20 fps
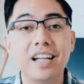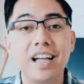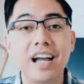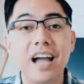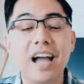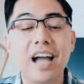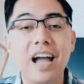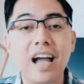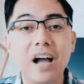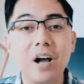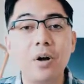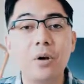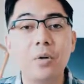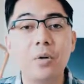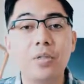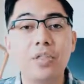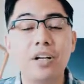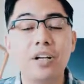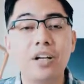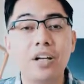
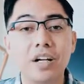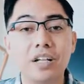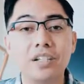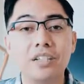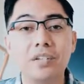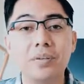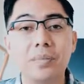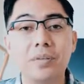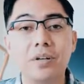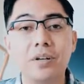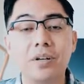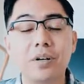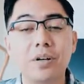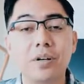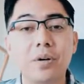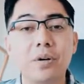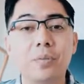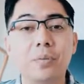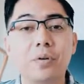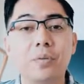how the customer
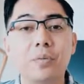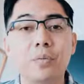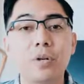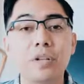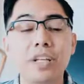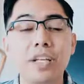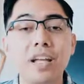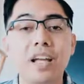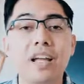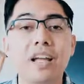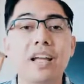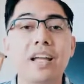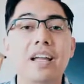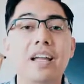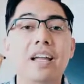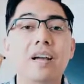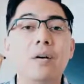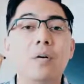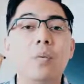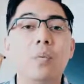would really
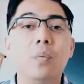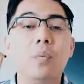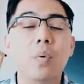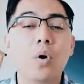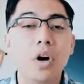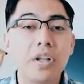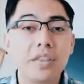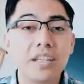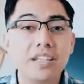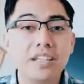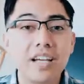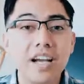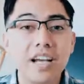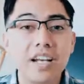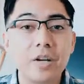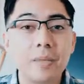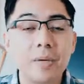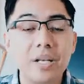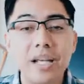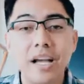want this
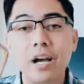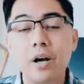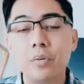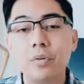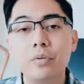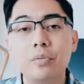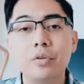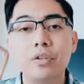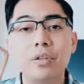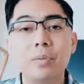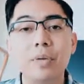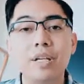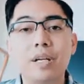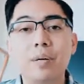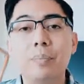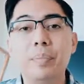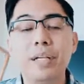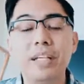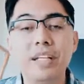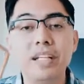item and how it would really be
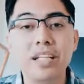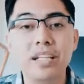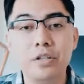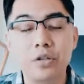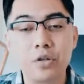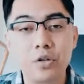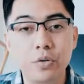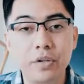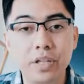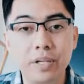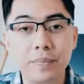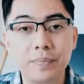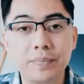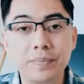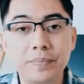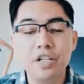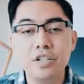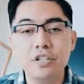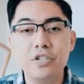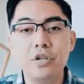appealing to them.
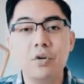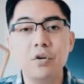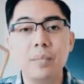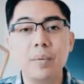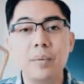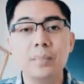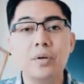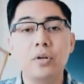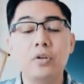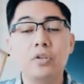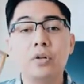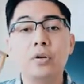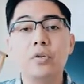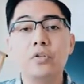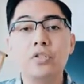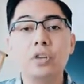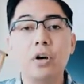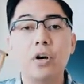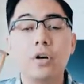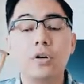So remember,
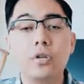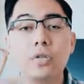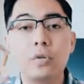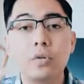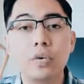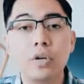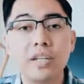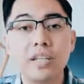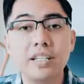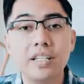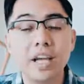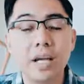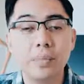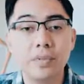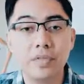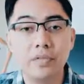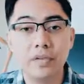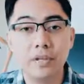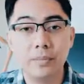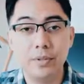those are 3
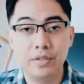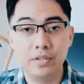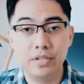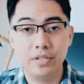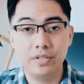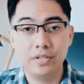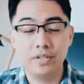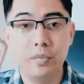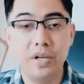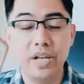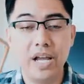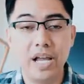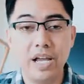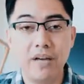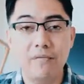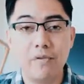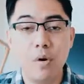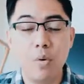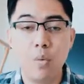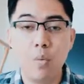types of images. We
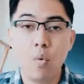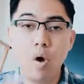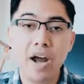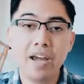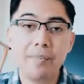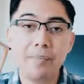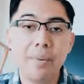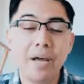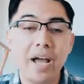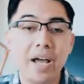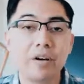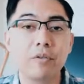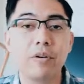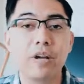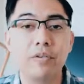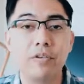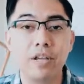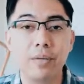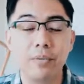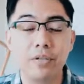have white
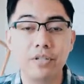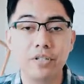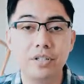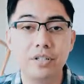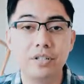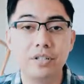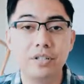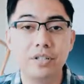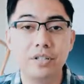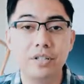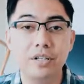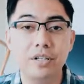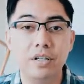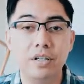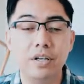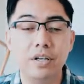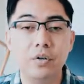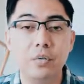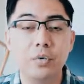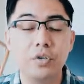background images,
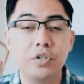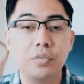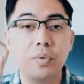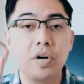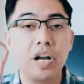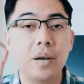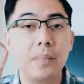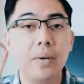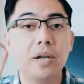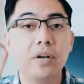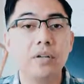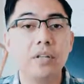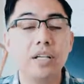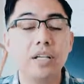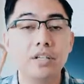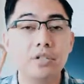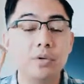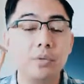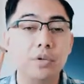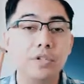which
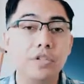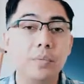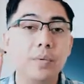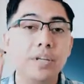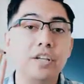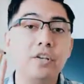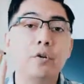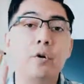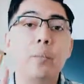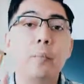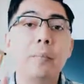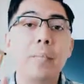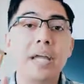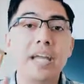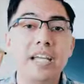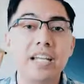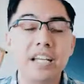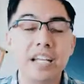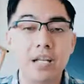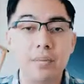primarily is going to be your
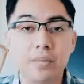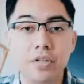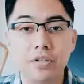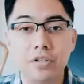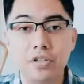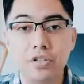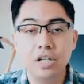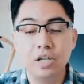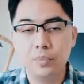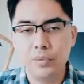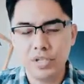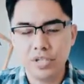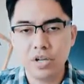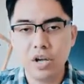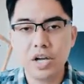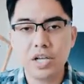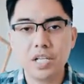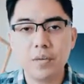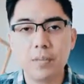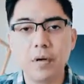main image. And we
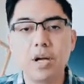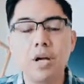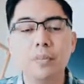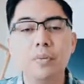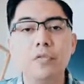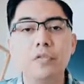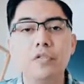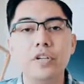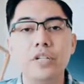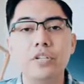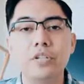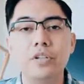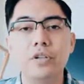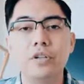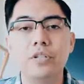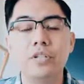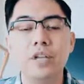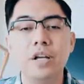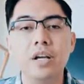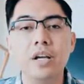talked about a couple
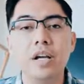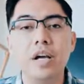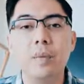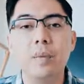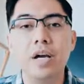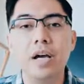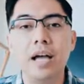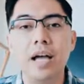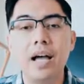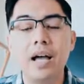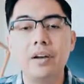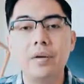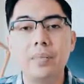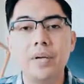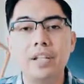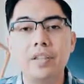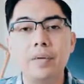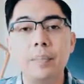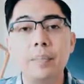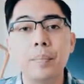features about how to
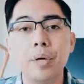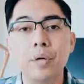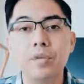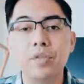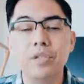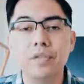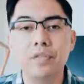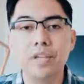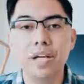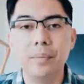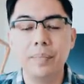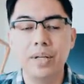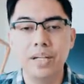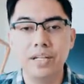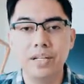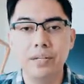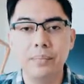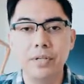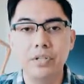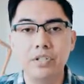make the most of that
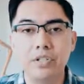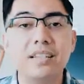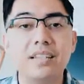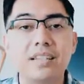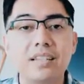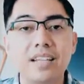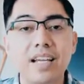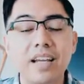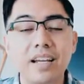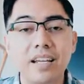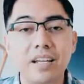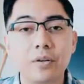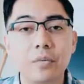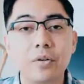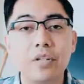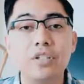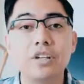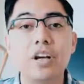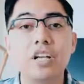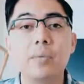main image. Second,
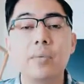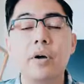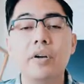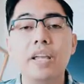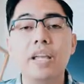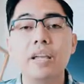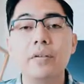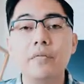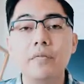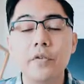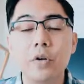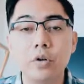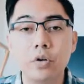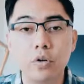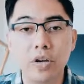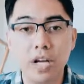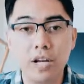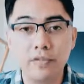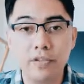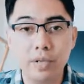we talked about
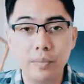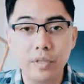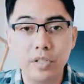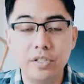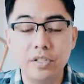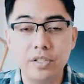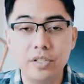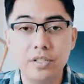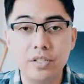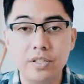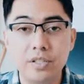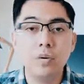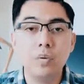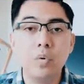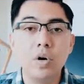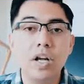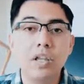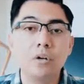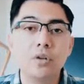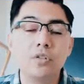infograph images and
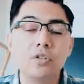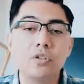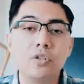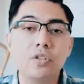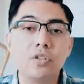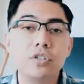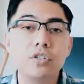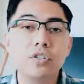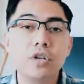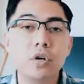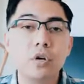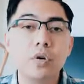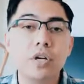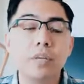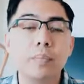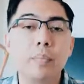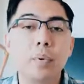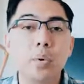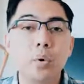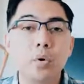why those are so
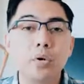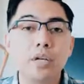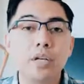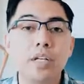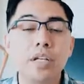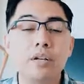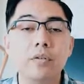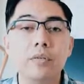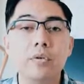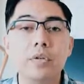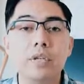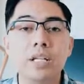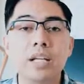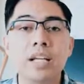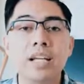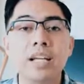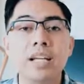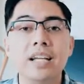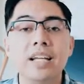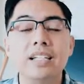important in
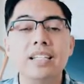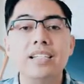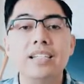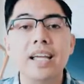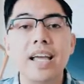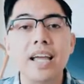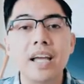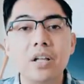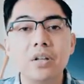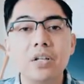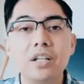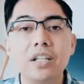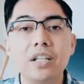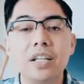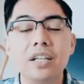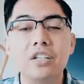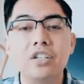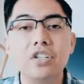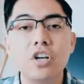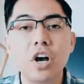really telling
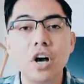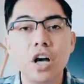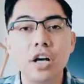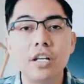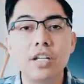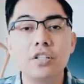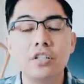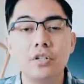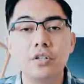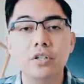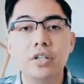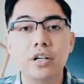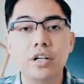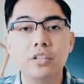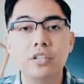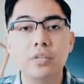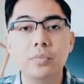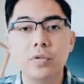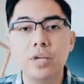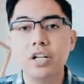and talking to your
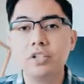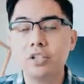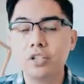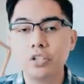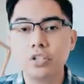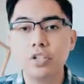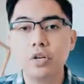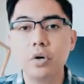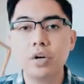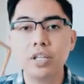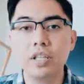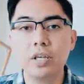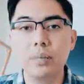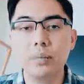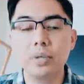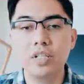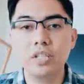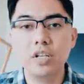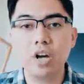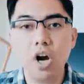customer, not just showing them,
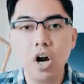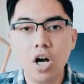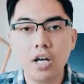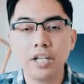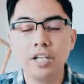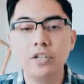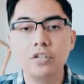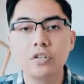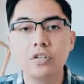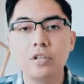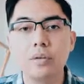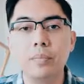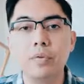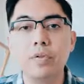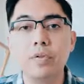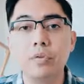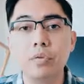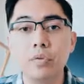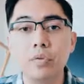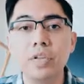but talking to them
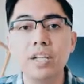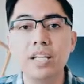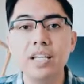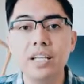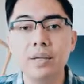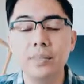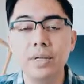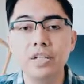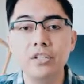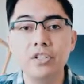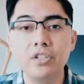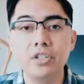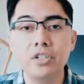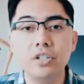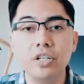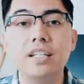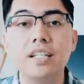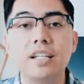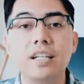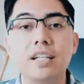through the image
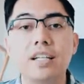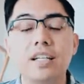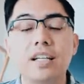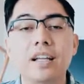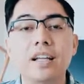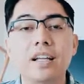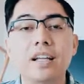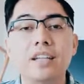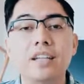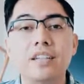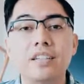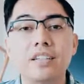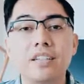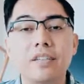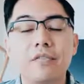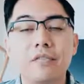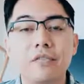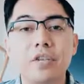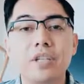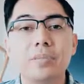
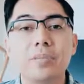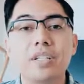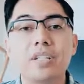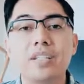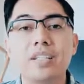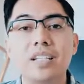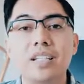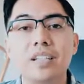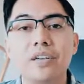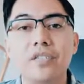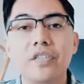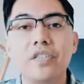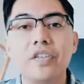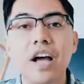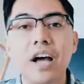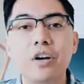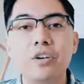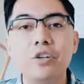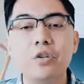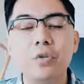for them to see the
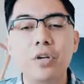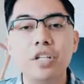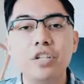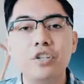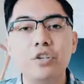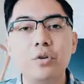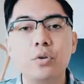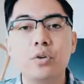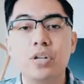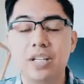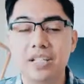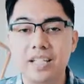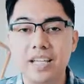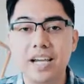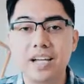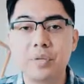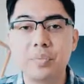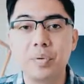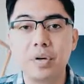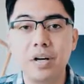value in your
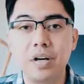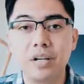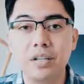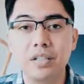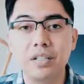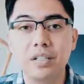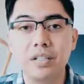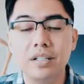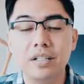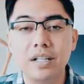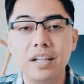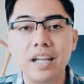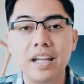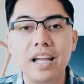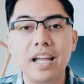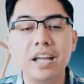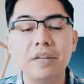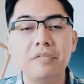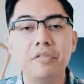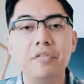exact product.
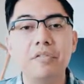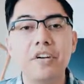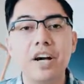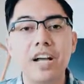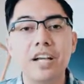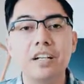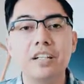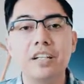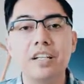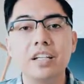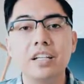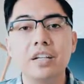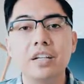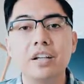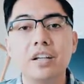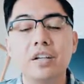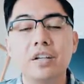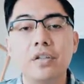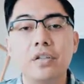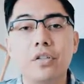And finally,
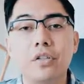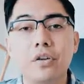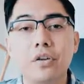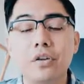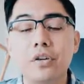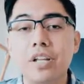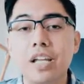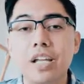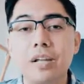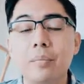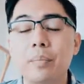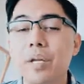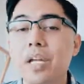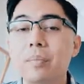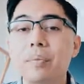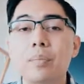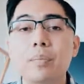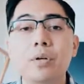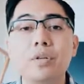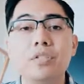third, and
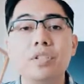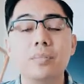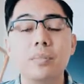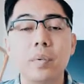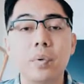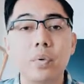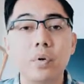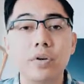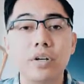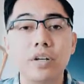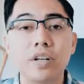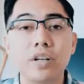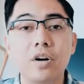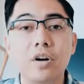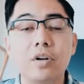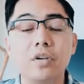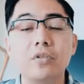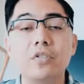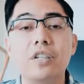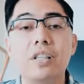maybe most important,
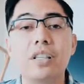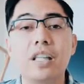are those